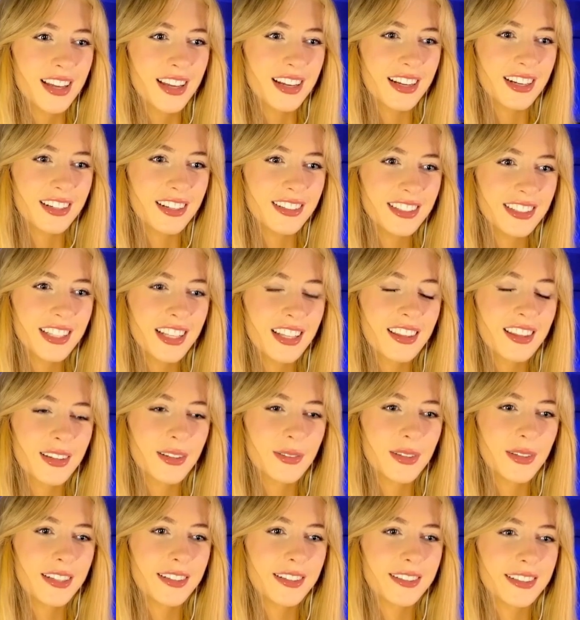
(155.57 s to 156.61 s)
Currently the
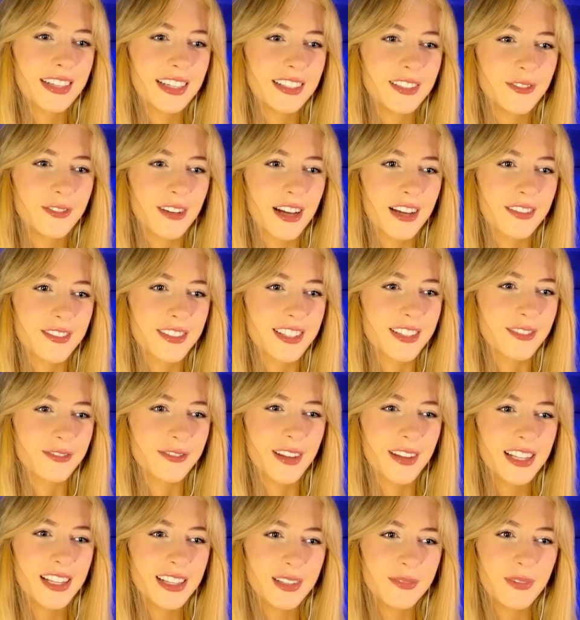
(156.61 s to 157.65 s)
queen on h5 is
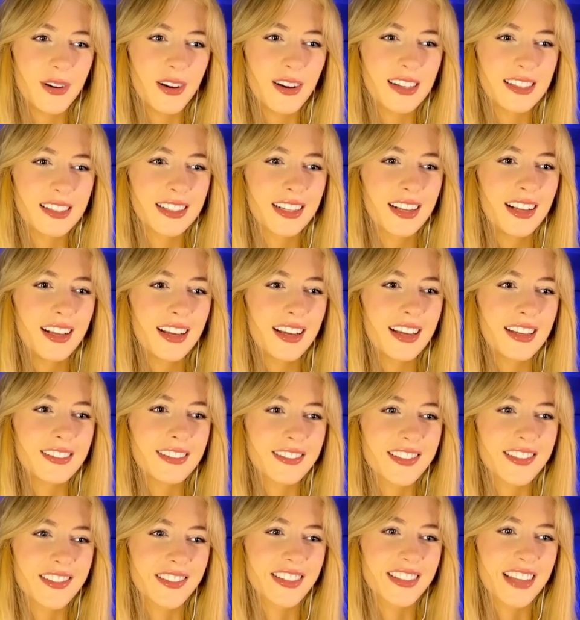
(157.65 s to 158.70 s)
defending the pawn and
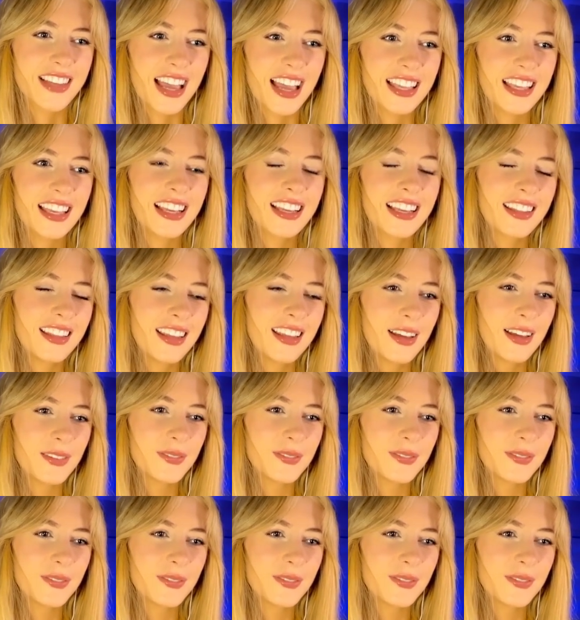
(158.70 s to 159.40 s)
also attacking,